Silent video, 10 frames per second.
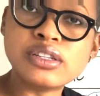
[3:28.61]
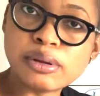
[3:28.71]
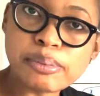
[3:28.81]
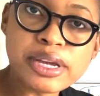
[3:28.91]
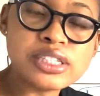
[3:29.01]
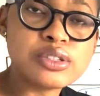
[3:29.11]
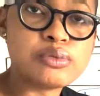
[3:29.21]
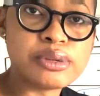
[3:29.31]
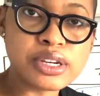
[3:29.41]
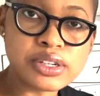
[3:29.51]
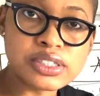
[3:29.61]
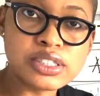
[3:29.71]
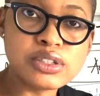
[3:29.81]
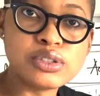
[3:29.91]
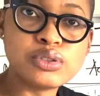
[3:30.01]
the patient will be
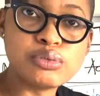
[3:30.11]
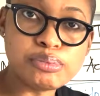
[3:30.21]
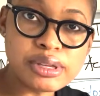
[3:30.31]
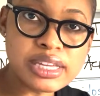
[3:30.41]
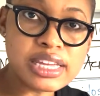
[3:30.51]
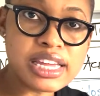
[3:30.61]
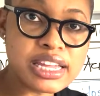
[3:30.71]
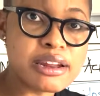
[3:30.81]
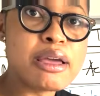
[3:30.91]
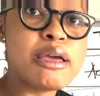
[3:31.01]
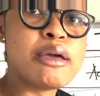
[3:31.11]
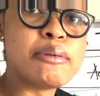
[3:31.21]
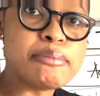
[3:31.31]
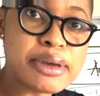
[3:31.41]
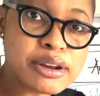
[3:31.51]
considered to be in
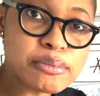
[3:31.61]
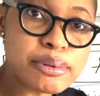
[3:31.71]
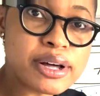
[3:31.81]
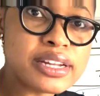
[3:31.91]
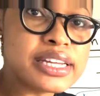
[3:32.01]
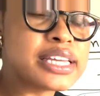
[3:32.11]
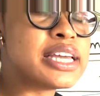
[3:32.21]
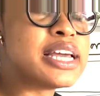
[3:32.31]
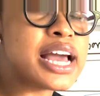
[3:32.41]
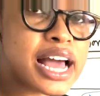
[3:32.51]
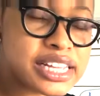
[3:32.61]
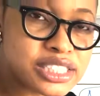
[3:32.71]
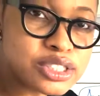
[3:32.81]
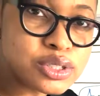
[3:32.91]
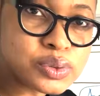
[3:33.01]
metabolic
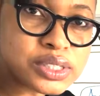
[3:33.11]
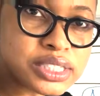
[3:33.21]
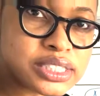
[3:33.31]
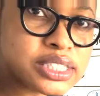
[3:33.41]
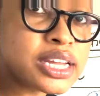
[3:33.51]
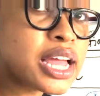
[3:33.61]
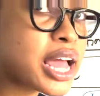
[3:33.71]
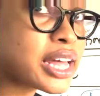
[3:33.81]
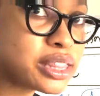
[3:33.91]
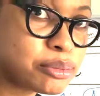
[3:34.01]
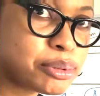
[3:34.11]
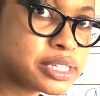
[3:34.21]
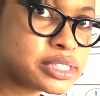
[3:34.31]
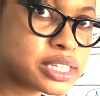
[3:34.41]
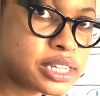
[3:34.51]
acidosis at the
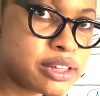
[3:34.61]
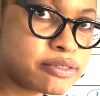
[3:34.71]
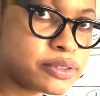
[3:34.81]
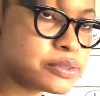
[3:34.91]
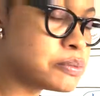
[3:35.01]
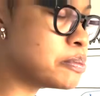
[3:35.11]
basic level.